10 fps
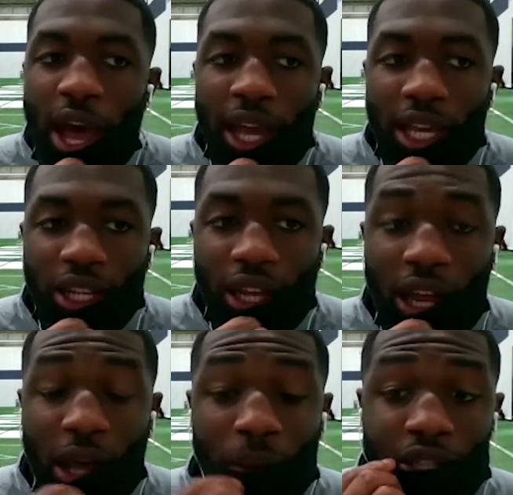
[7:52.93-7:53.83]
I think
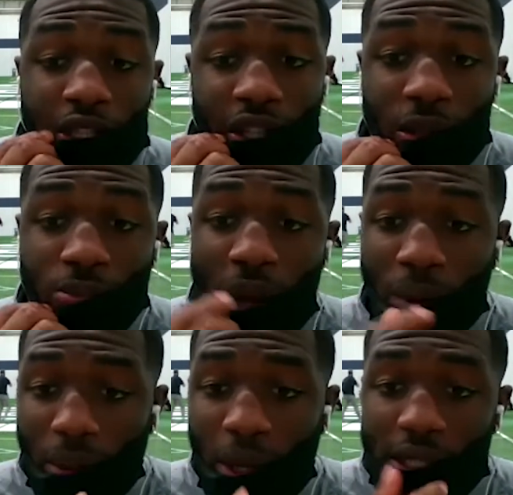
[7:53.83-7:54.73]
this is
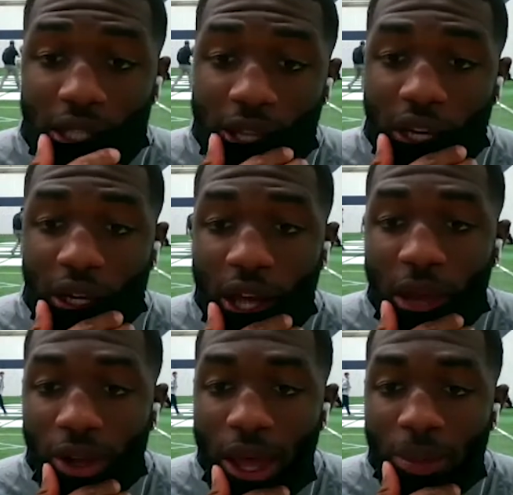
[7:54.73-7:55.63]
probably the best thing that could
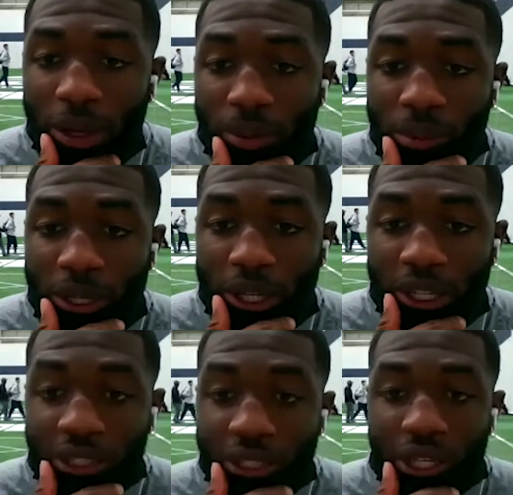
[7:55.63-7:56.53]
have happened to me
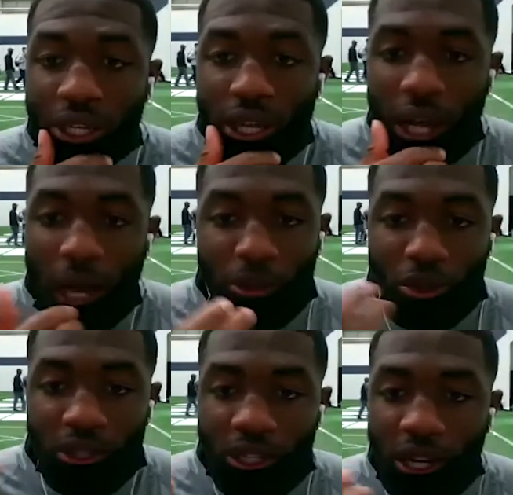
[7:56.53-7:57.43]
because I'm
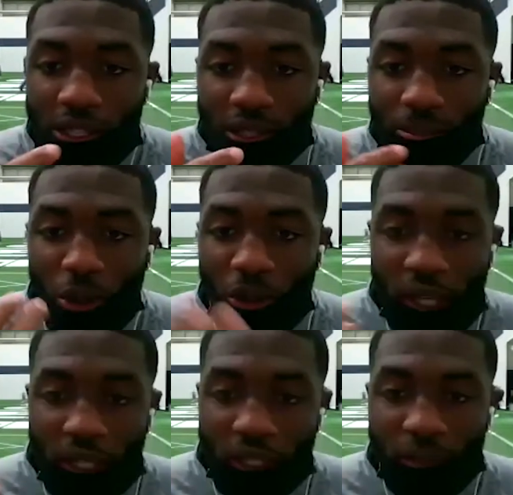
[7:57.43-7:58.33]
using it as
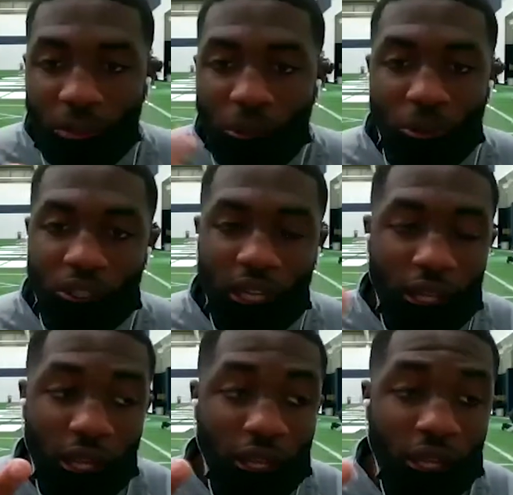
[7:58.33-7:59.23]
motivation. People have
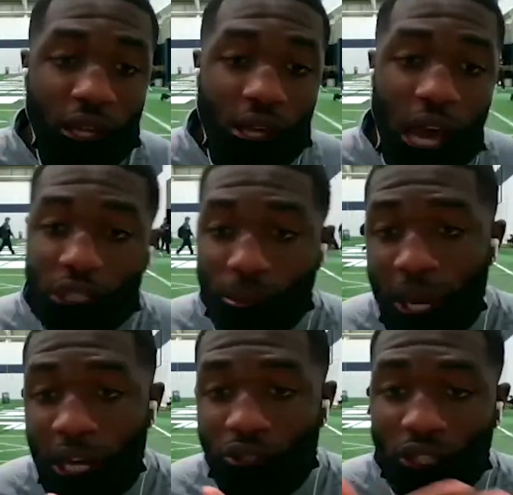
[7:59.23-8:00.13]
said that I was a
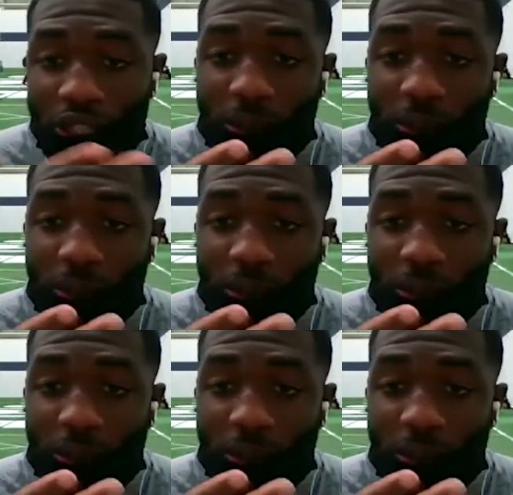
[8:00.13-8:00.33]
pass rush